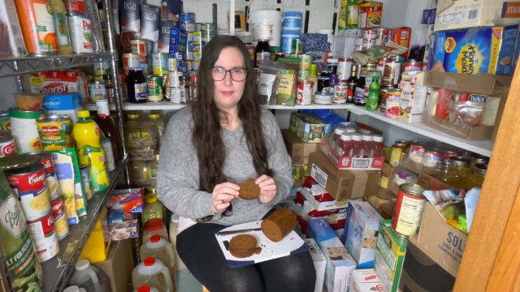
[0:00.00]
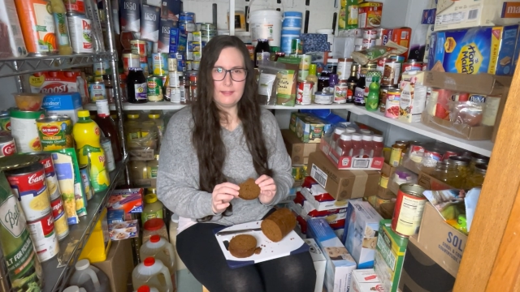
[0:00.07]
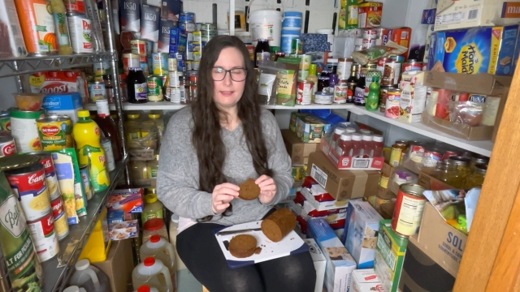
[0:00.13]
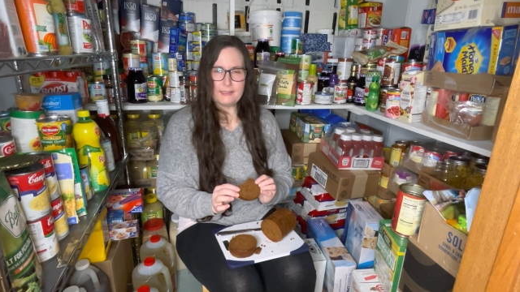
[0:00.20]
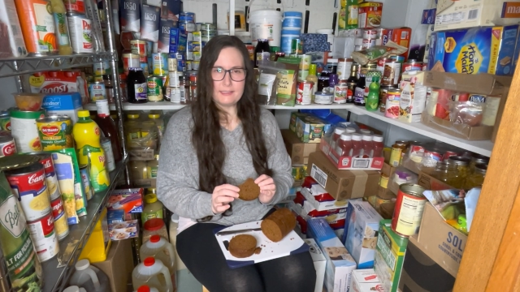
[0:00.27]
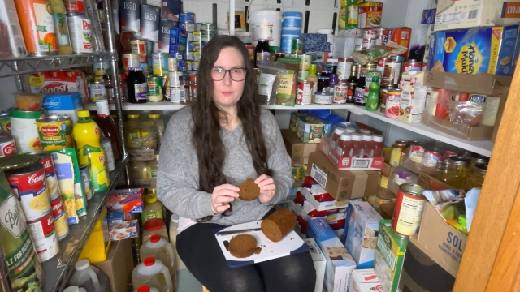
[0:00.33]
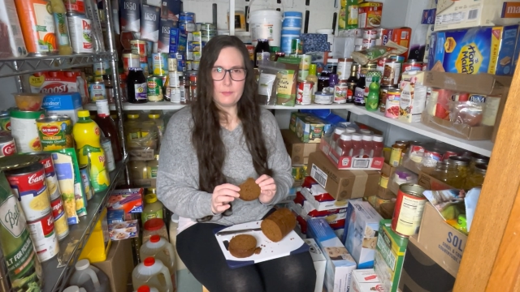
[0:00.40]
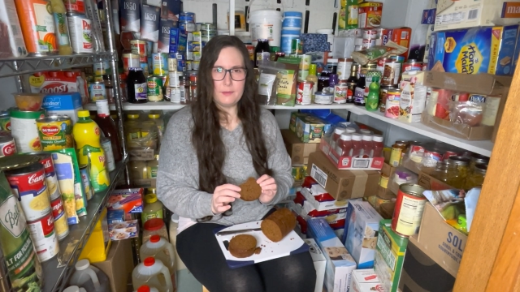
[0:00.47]
like
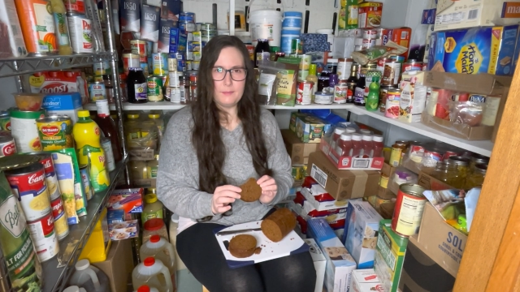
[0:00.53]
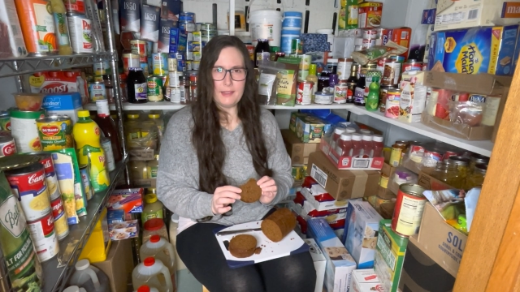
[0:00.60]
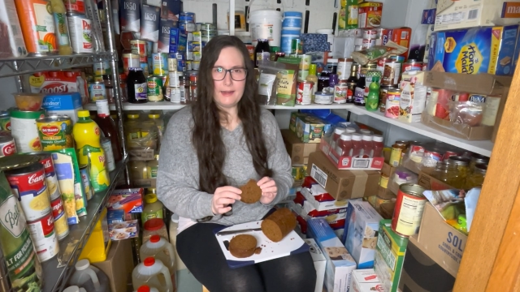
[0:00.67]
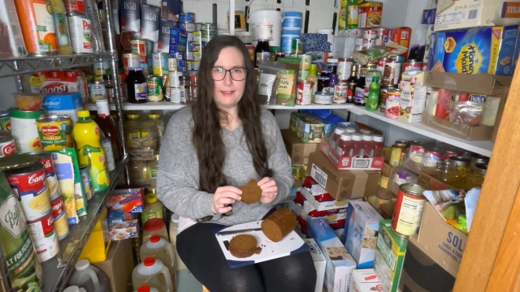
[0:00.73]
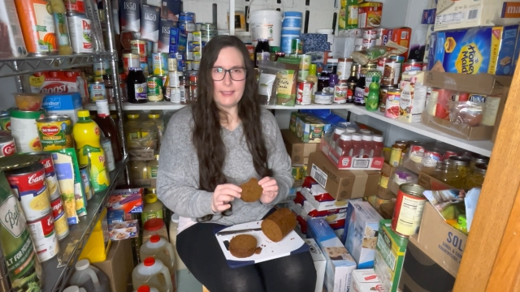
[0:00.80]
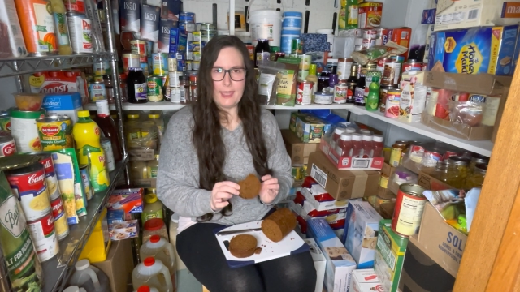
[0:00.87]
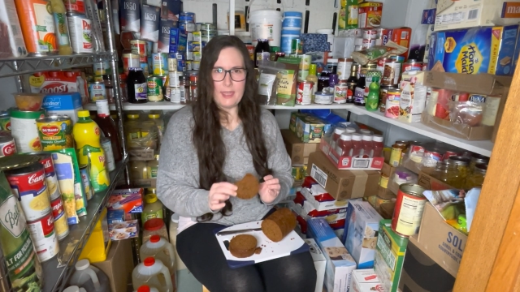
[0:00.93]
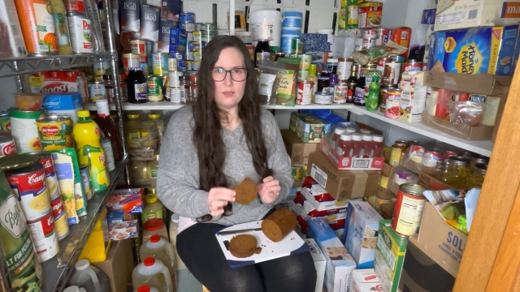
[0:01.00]
someone made a
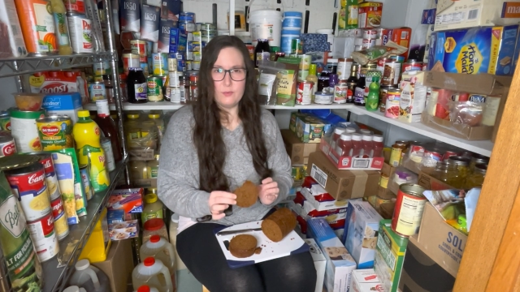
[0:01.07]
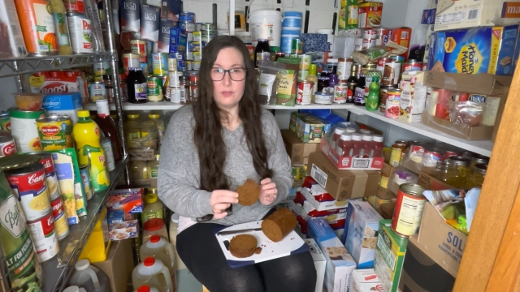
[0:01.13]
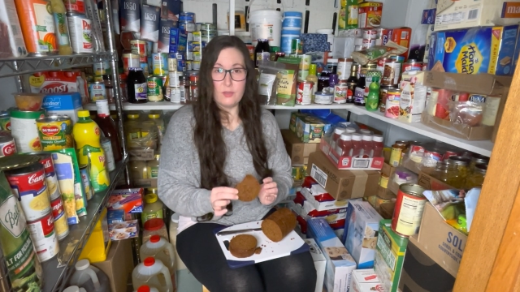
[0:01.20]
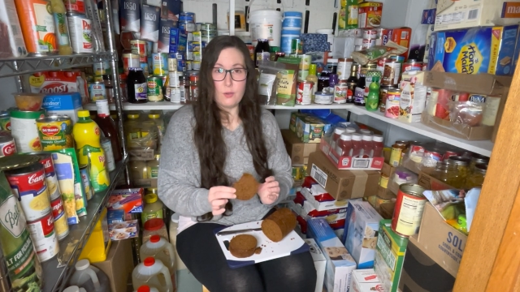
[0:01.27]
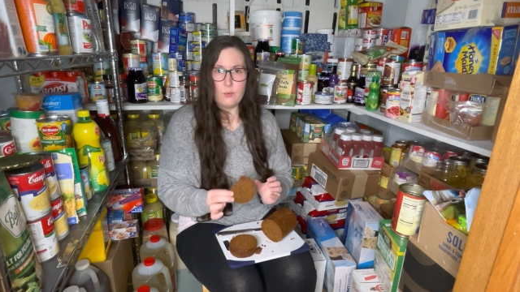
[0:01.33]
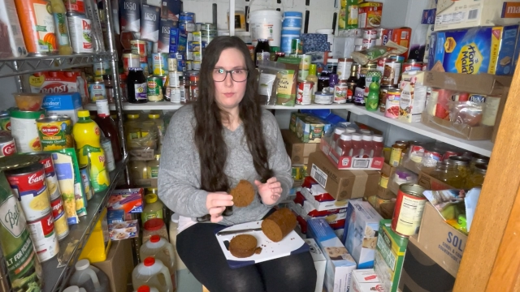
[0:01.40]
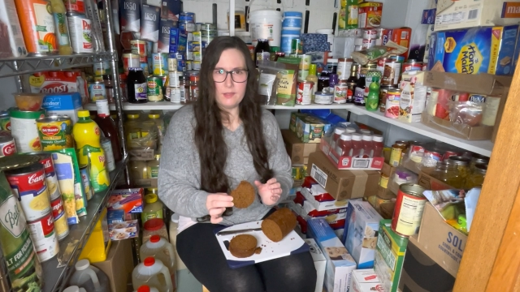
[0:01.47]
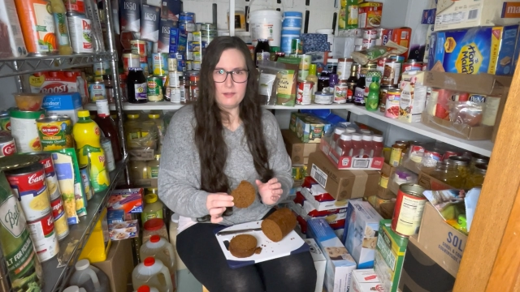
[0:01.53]
cake with
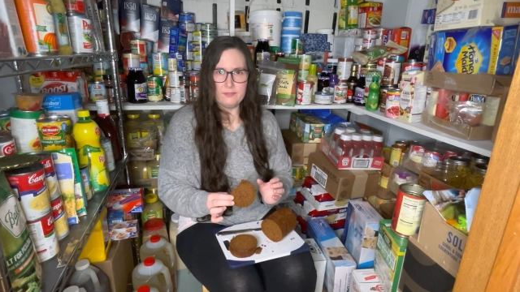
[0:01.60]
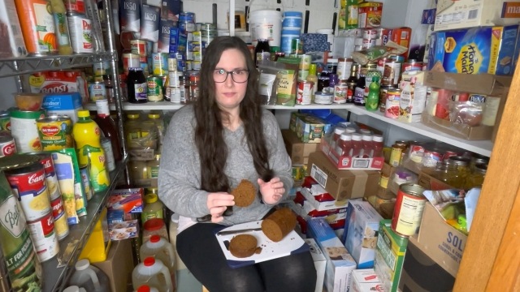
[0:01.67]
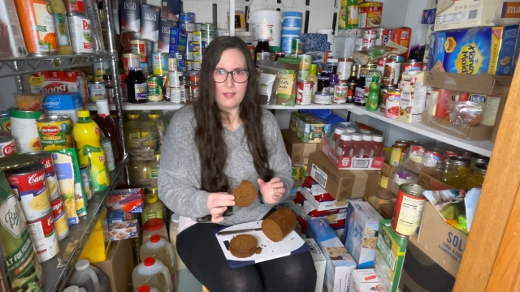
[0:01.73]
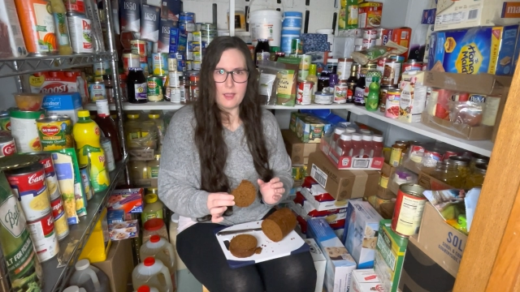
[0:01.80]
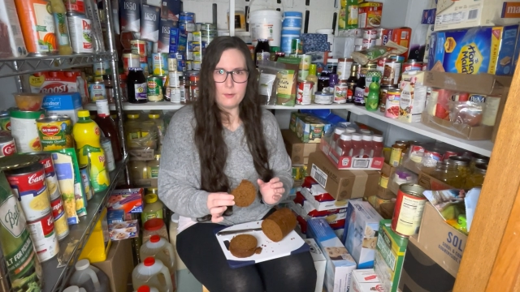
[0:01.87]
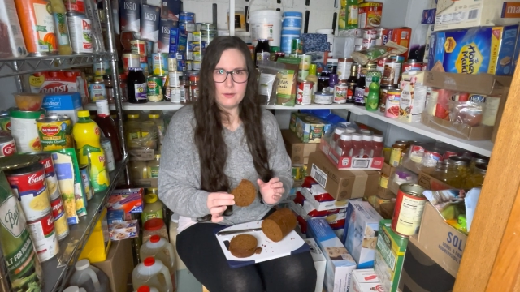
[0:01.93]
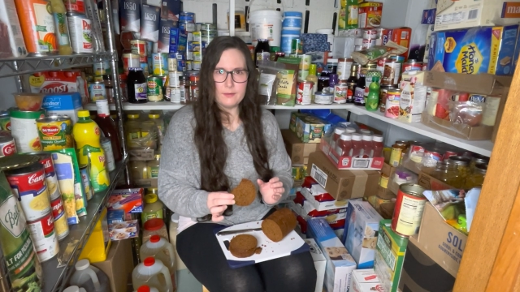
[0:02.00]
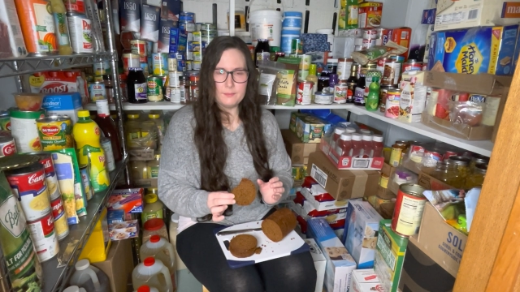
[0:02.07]
whole wheat
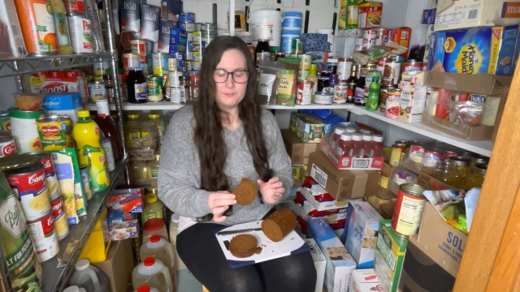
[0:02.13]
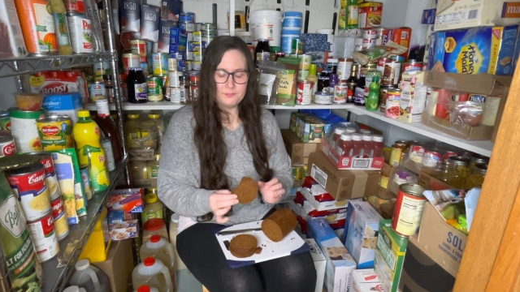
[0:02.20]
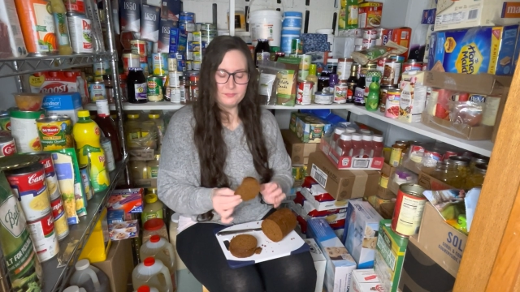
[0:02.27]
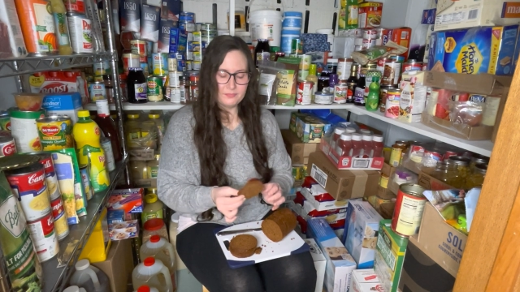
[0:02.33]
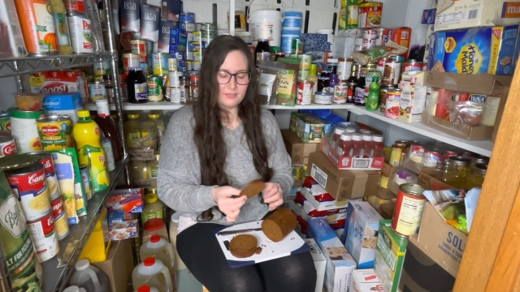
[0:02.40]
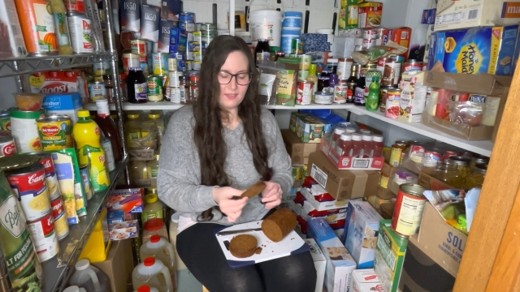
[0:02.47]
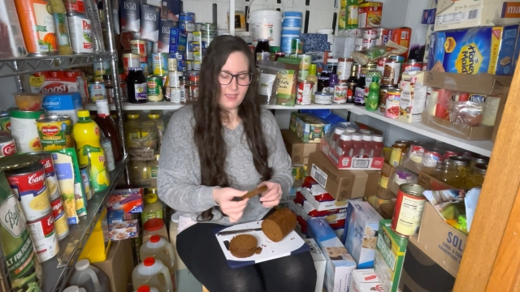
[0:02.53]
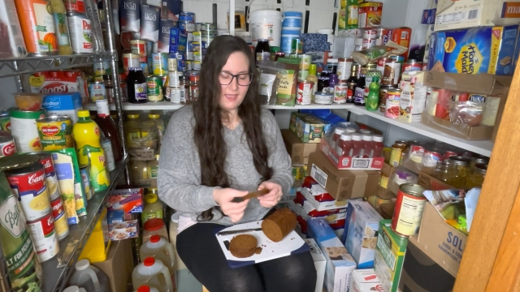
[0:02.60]
flour,
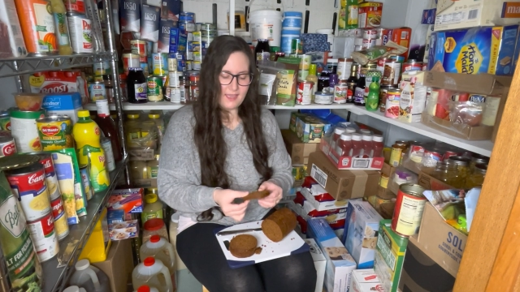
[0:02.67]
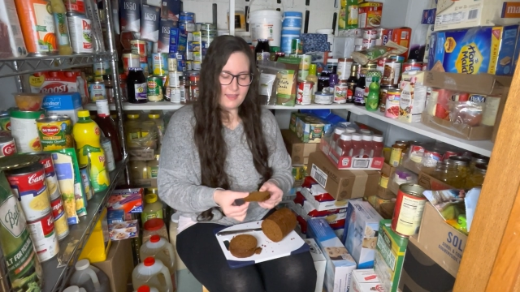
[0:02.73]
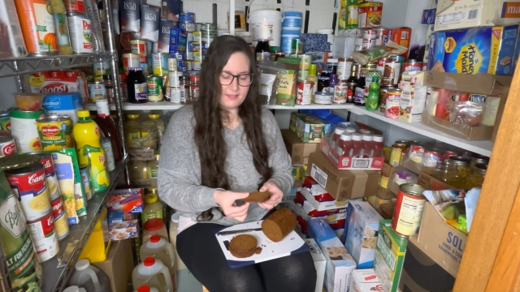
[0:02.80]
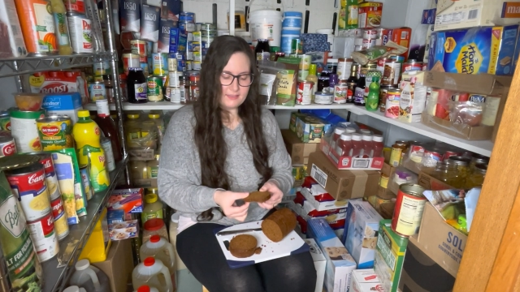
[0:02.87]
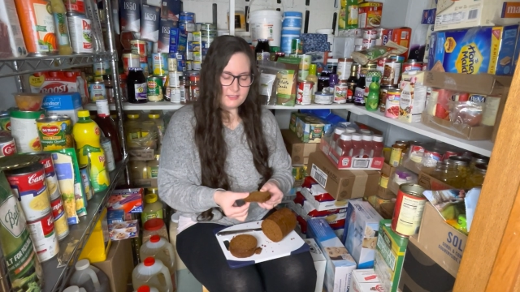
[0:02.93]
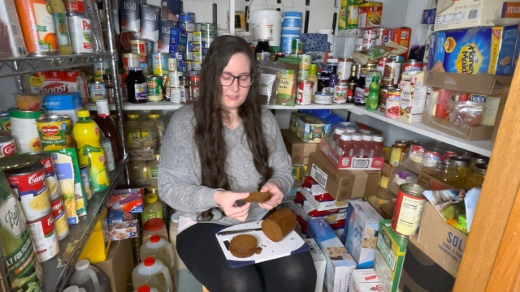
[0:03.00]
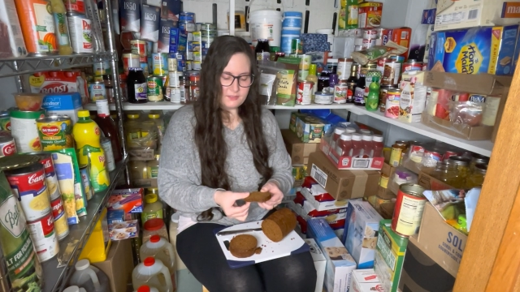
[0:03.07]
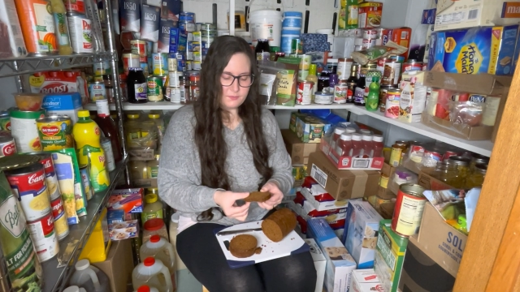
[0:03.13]
and
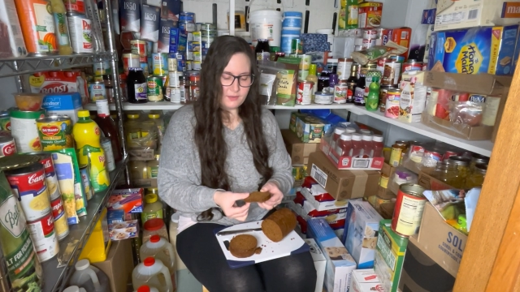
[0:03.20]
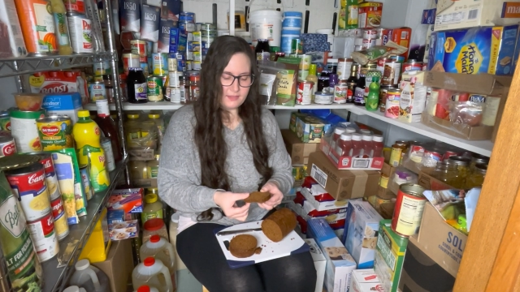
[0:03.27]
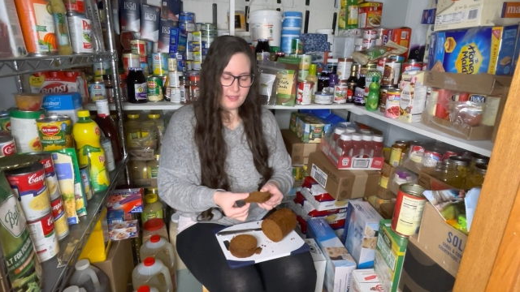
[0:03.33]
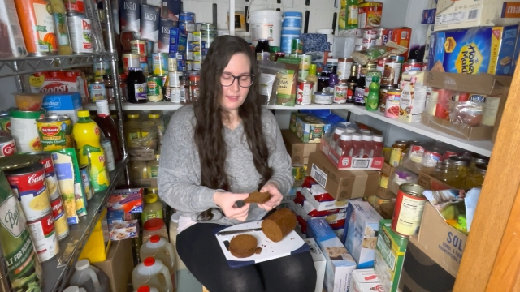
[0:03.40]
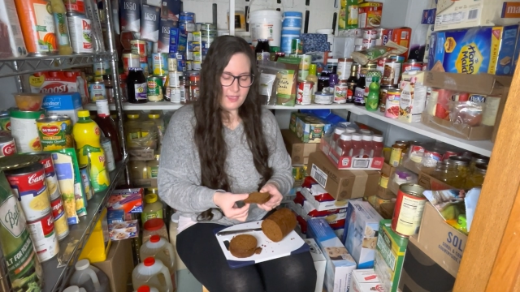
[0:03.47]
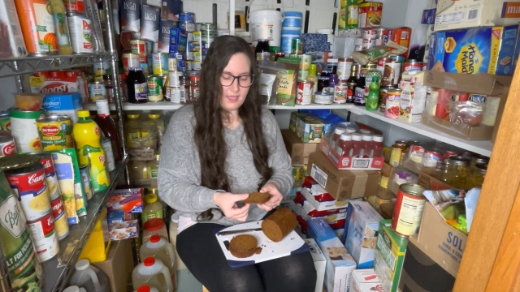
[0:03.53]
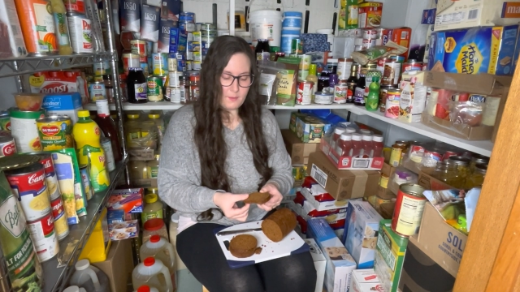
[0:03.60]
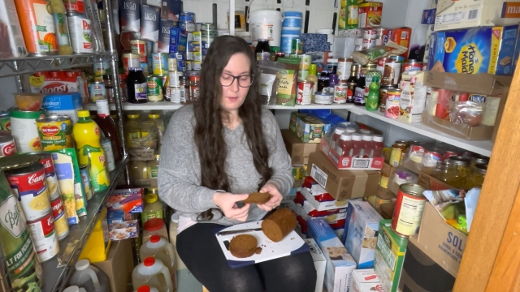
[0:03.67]
this is what they
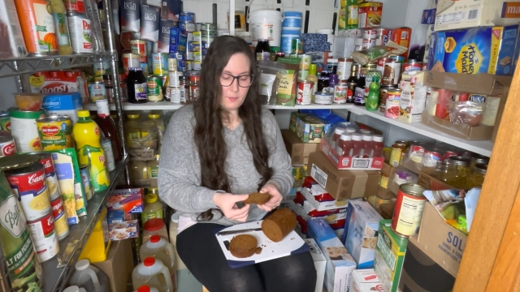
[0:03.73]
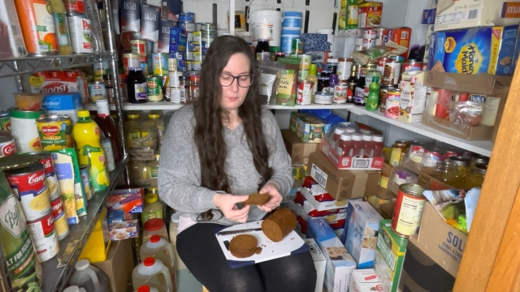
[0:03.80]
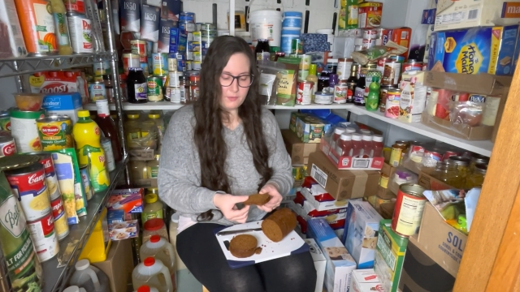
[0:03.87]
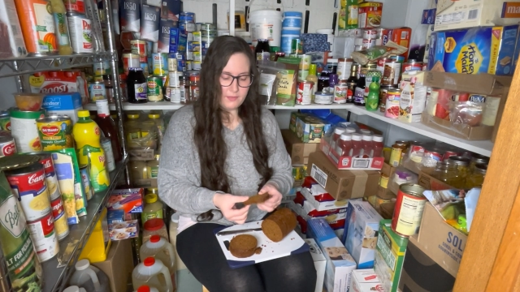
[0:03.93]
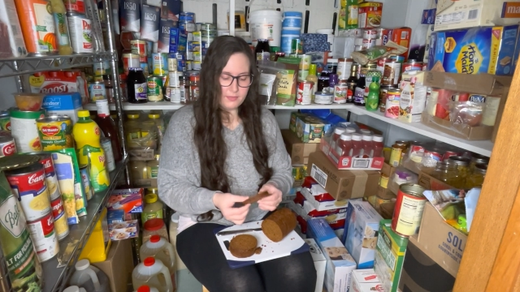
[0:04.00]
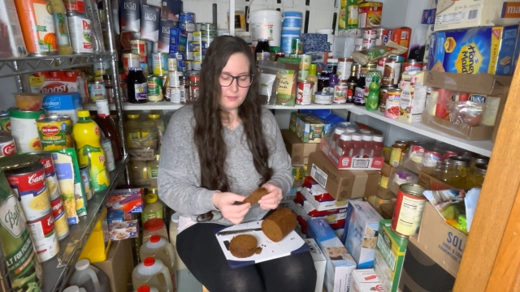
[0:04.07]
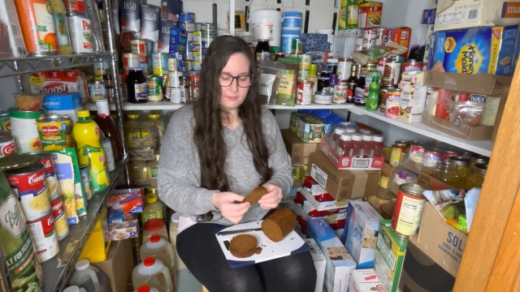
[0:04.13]
came up with.